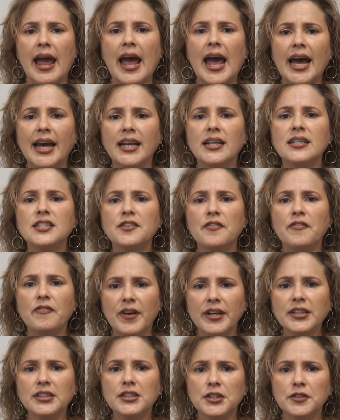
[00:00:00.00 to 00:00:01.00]
and is
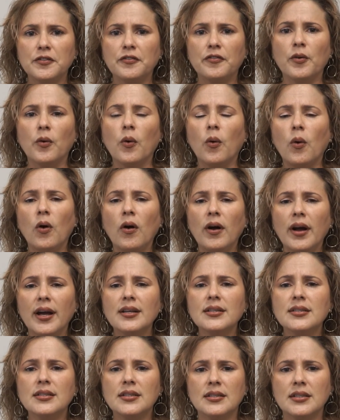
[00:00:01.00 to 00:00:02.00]
effective for all
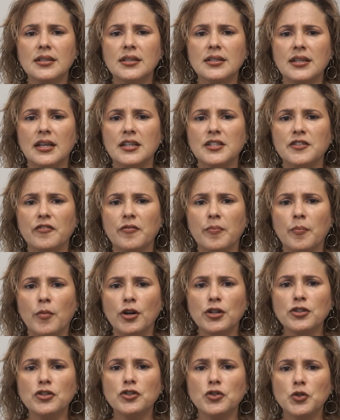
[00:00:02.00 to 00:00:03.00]
entities as of
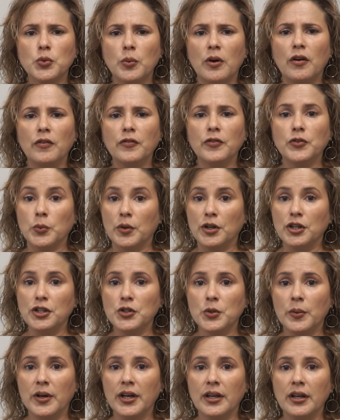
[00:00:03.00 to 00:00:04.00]
March 12,
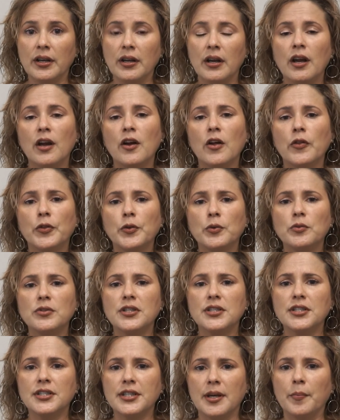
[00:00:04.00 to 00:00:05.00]
2020 through
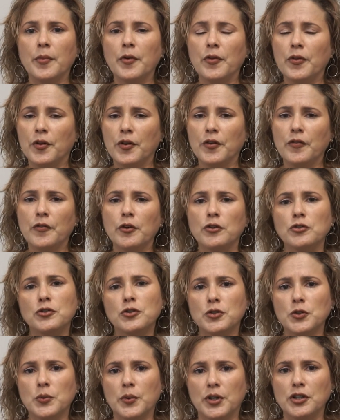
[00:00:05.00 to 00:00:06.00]
December
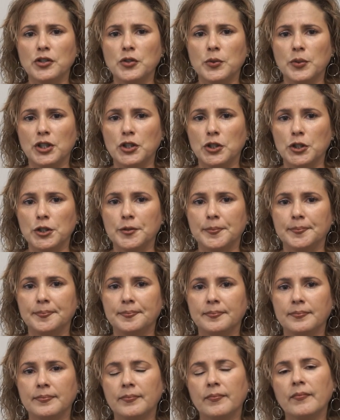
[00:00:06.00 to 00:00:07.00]
31st, 2022.
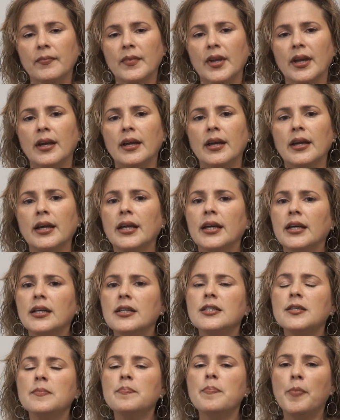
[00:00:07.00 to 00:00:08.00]
It
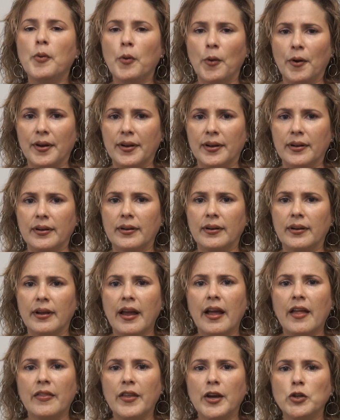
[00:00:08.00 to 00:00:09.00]
is important
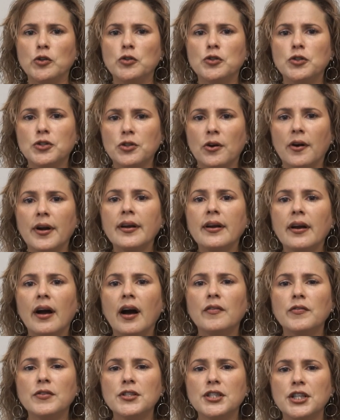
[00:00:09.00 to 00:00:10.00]
that you start a
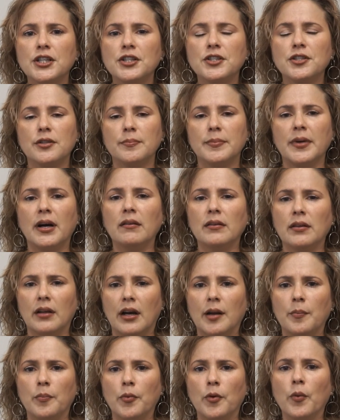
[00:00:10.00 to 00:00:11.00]
conversation about
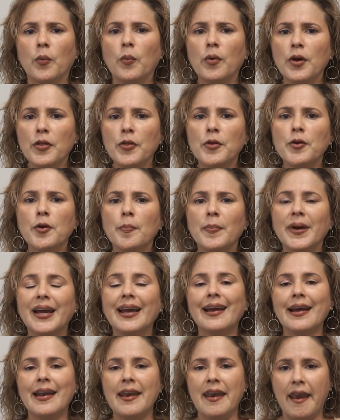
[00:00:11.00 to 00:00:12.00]
Libor with your
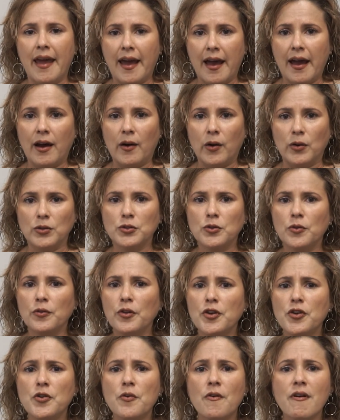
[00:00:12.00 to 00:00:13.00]
bank now so
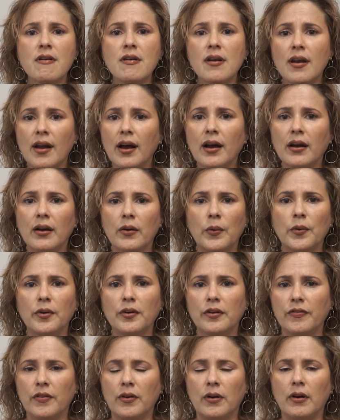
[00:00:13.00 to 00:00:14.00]
that you are not caught
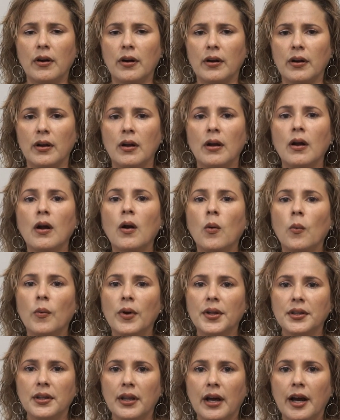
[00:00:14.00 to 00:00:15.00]
off guard
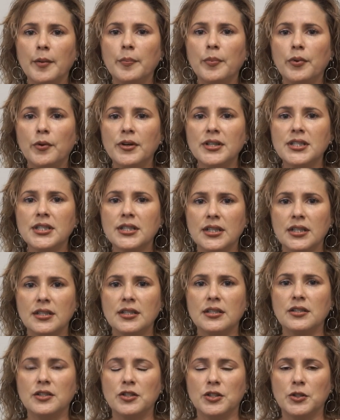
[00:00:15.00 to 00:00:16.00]
when Libor
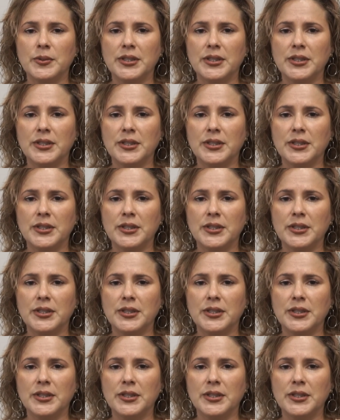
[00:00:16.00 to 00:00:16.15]
ceases to